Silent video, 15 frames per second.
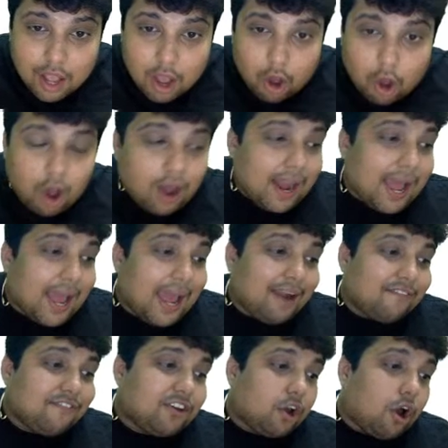All I
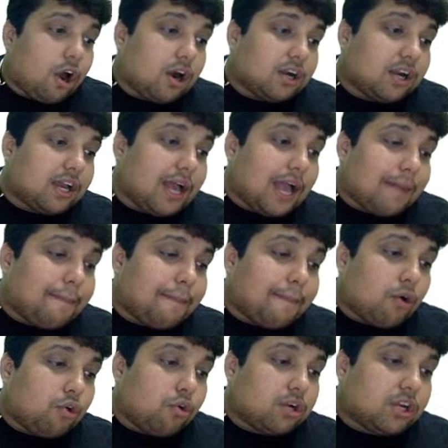have talked
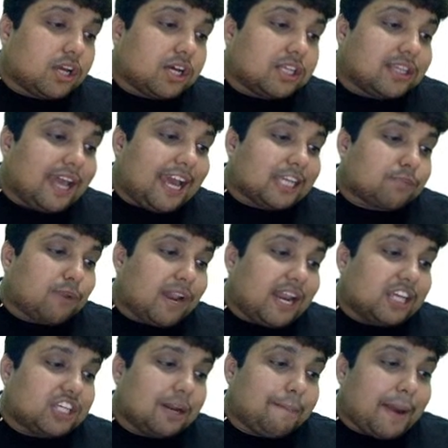about the
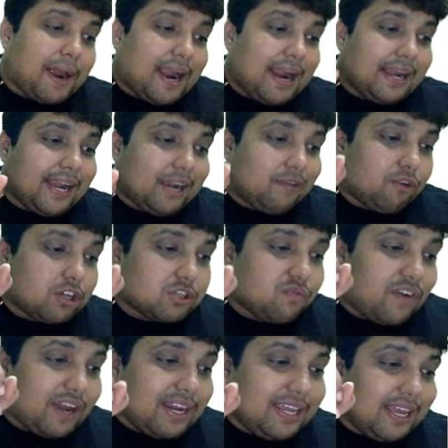explanation part, it was
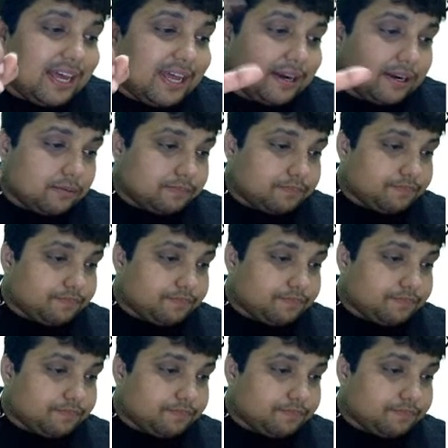1 year.